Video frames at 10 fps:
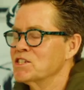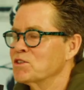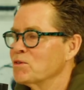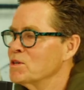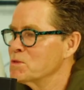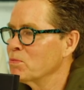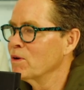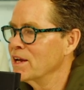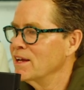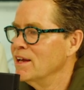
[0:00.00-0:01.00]
the
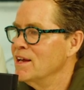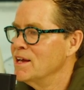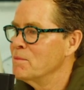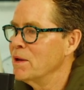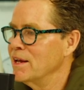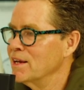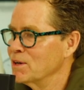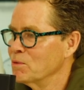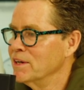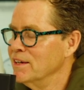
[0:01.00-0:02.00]
spray paint it
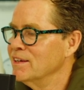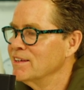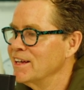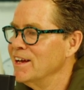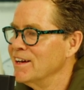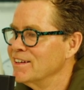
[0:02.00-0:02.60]
green. Yeah. Yeah.